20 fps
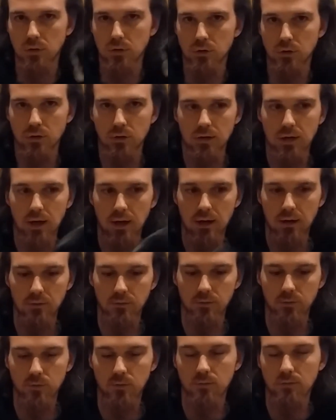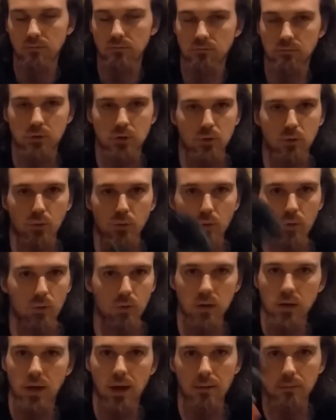you're kind of
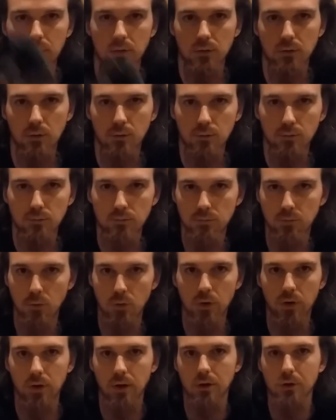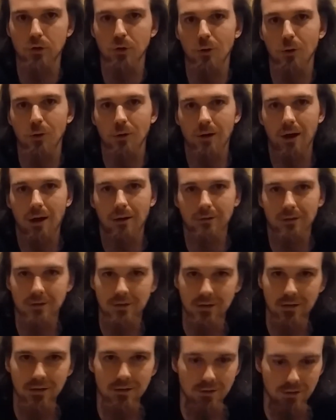screwed and you have to go throw your controller out in
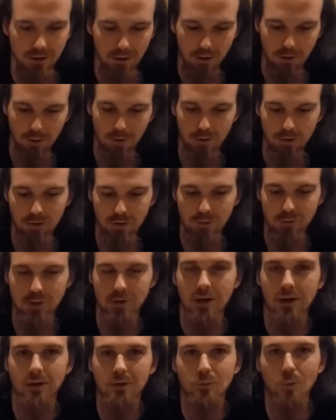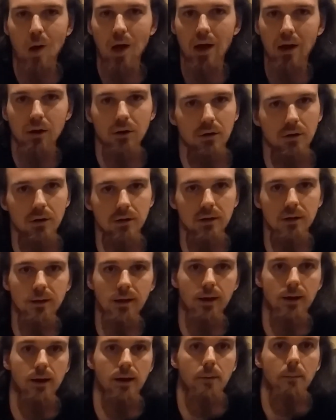a sense, or use it as wired all
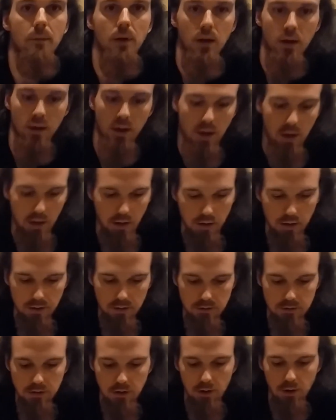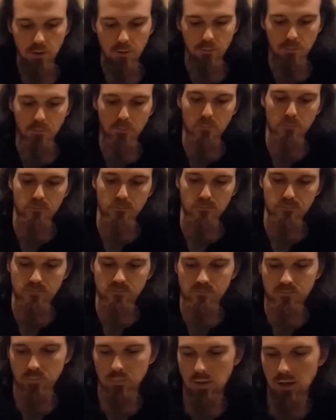the time. So
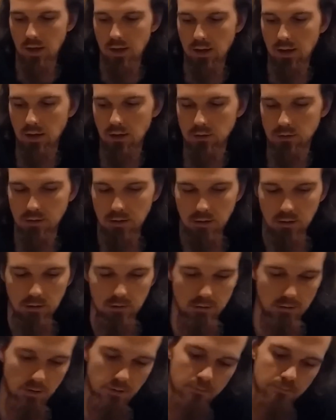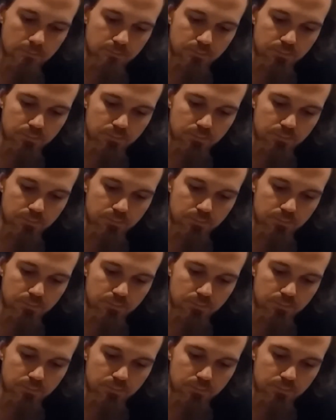that kind of stinks.